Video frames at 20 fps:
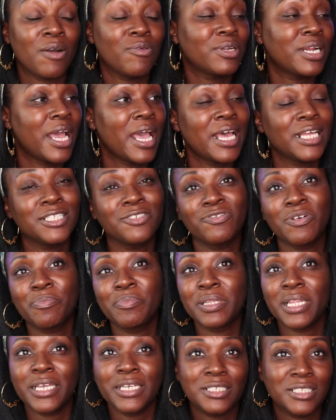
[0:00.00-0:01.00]
I would have had to
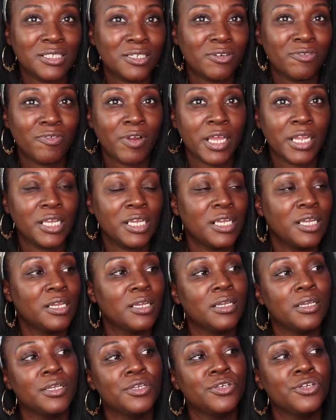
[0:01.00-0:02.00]
replace it already.